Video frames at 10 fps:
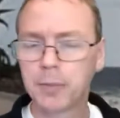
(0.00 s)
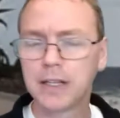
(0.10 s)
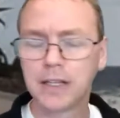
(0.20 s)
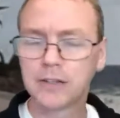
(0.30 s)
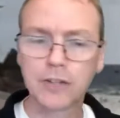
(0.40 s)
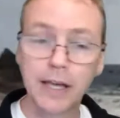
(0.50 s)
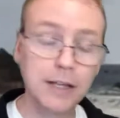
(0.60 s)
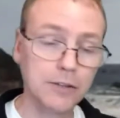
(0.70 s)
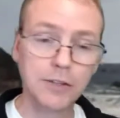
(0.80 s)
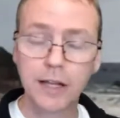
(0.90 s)
happen inside
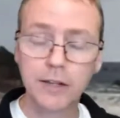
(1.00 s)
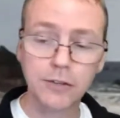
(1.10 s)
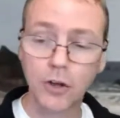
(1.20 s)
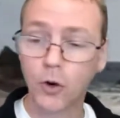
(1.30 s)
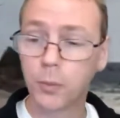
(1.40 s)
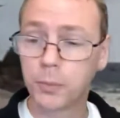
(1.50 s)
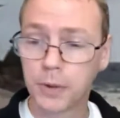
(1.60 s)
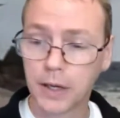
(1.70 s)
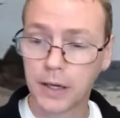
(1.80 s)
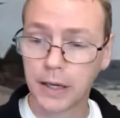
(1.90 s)
his telescope,
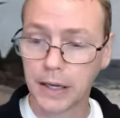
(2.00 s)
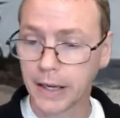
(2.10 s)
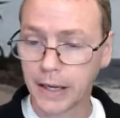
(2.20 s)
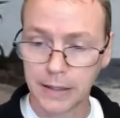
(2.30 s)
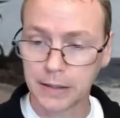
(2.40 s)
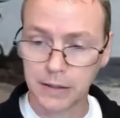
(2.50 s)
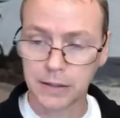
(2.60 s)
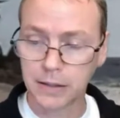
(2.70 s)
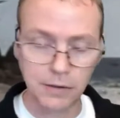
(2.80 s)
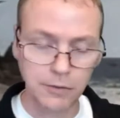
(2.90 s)
and
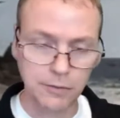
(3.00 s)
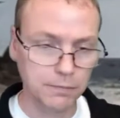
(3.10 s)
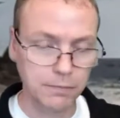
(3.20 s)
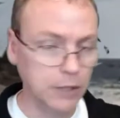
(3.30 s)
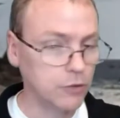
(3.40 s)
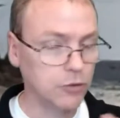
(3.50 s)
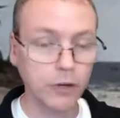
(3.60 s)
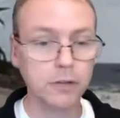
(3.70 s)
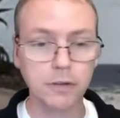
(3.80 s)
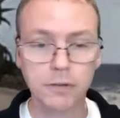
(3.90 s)
he's
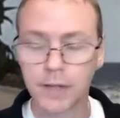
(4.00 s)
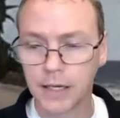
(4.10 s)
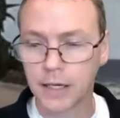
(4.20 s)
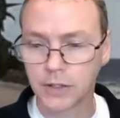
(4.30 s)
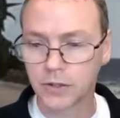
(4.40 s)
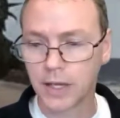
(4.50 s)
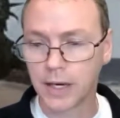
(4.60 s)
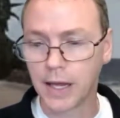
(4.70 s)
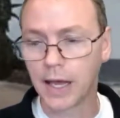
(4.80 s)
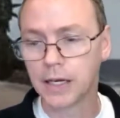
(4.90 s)
certain that it just
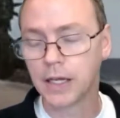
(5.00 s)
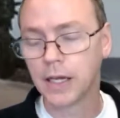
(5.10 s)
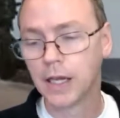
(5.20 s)
cannot.